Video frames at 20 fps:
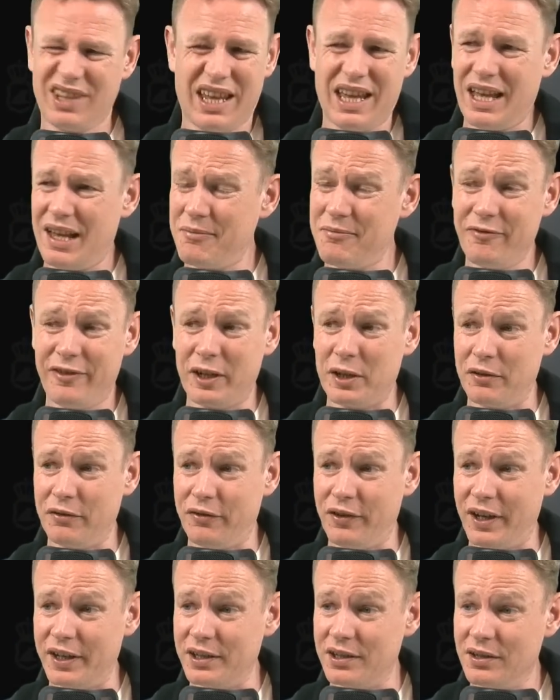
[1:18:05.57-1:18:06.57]
I'm very
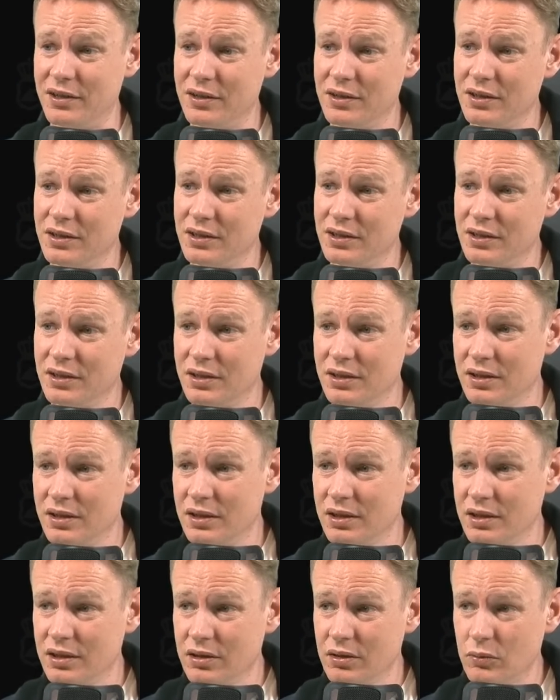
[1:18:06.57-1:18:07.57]
fine
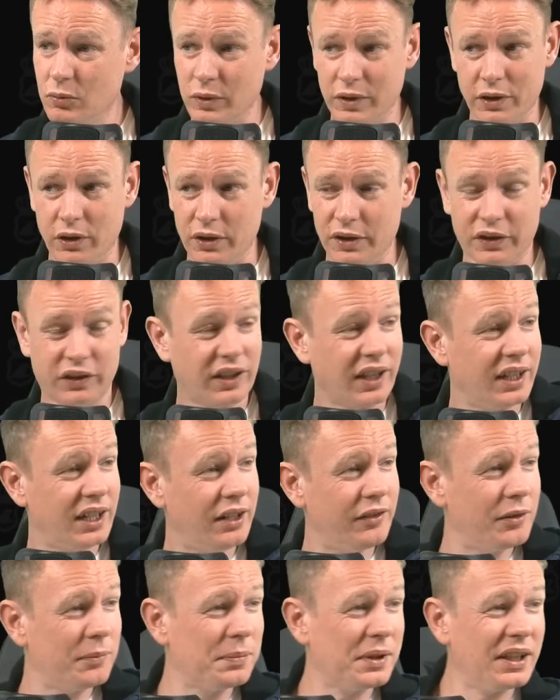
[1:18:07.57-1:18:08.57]
with all the
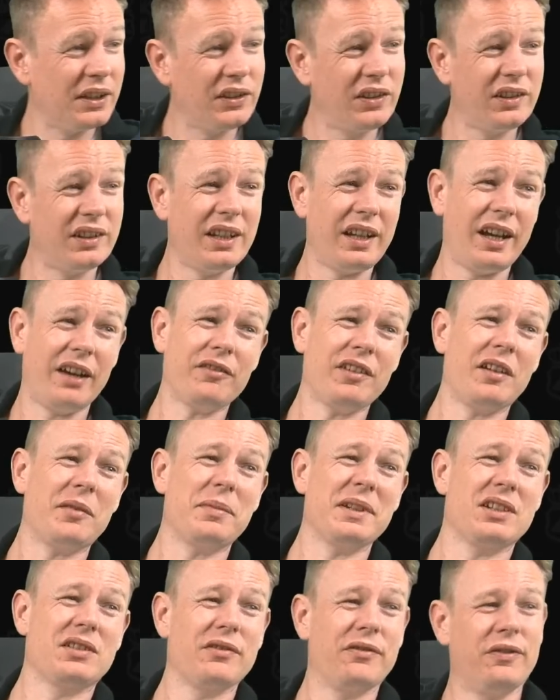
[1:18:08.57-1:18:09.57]
Scandinavian places. I've never been
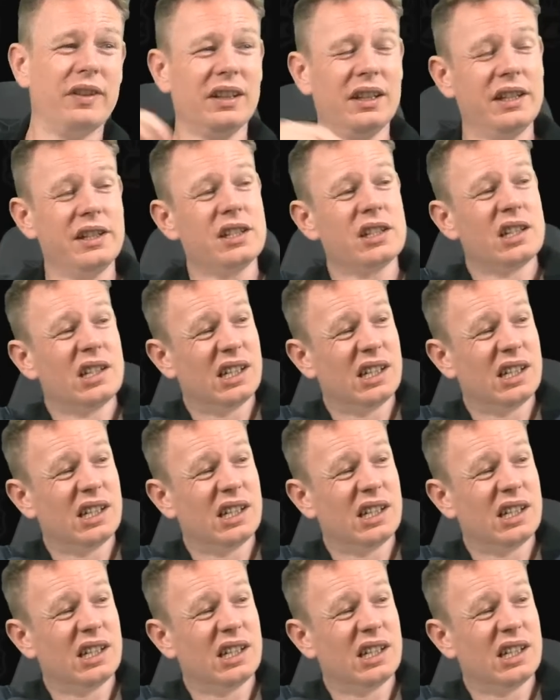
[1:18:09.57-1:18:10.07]
to Finland.